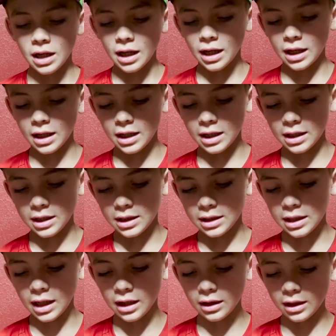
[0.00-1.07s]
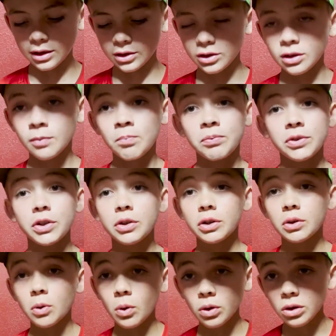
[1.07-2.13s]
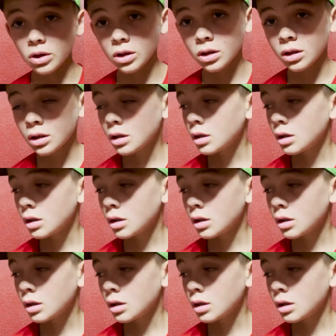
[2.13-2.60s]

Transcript: and tell us, you can order